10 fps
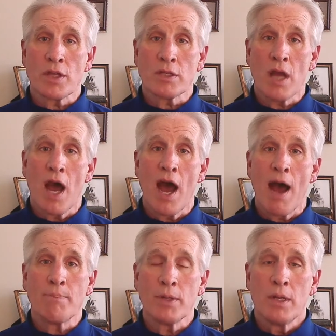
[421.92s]
the
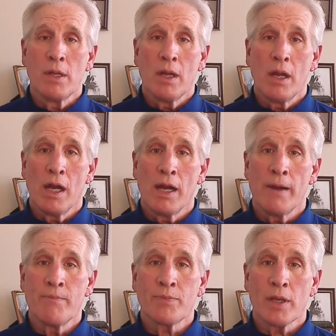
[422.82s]
top
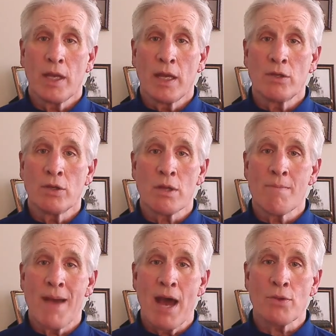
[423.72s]
into the
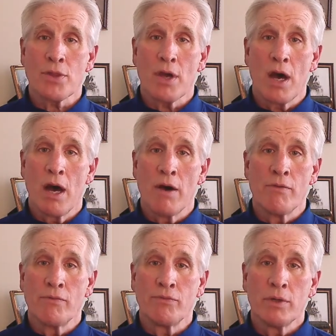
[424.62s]
mouth
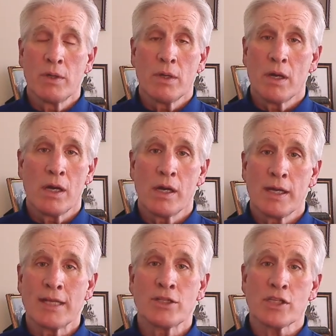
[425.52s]
of
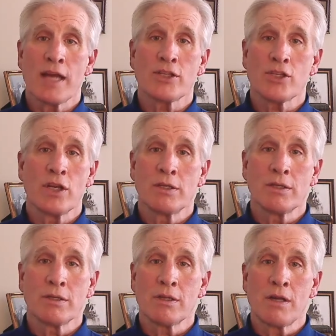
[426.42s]

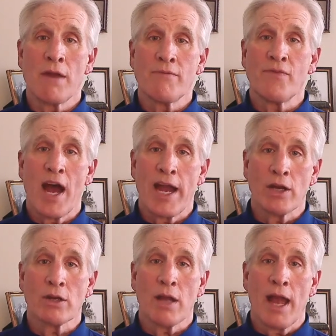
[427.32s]
incessant
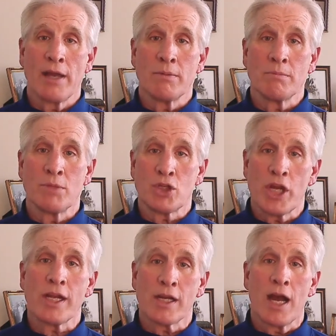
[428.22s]
gunfire and
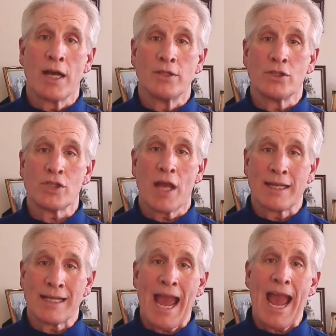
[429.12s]
machine guns
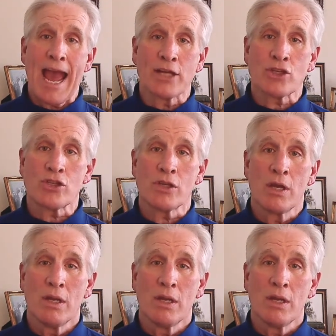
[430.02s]
and gas,